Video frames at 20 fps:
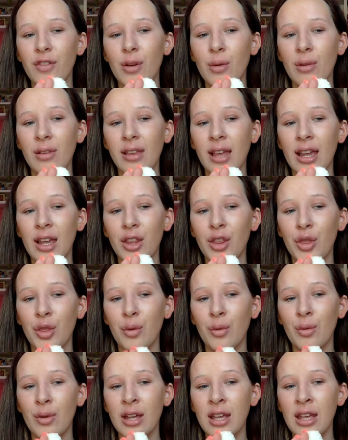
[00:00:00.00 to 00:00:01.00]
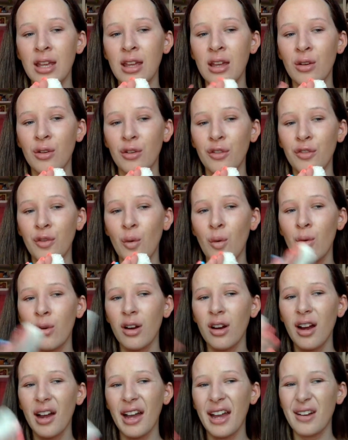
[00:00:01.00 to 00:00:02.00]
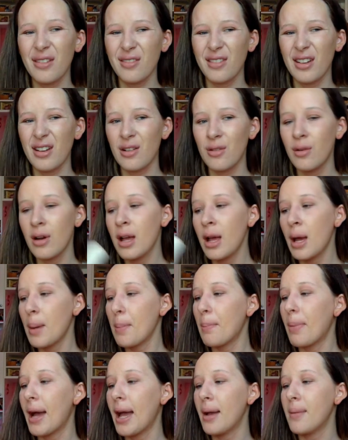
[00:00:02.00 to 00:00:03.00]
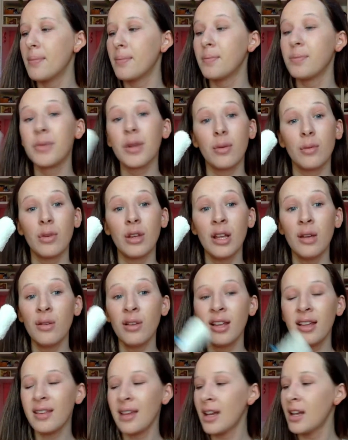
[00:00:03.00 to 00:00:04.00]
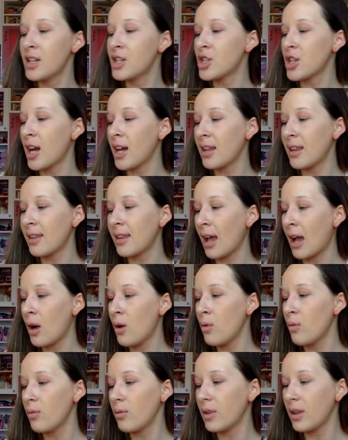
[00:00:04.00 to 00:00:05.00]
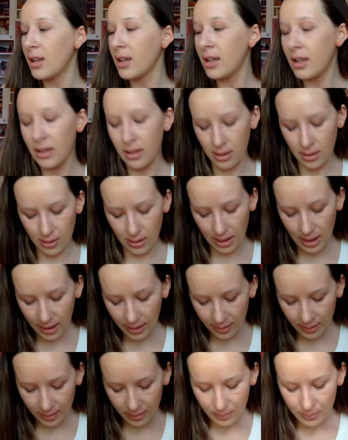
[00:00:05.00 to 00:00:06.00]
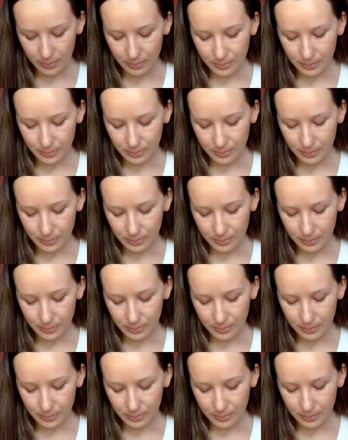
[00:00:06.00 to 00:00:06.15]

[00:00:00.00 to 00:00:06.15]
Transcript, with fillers: it was like 3 or 4, I don't know. But really, really excited to try this out. Really curious.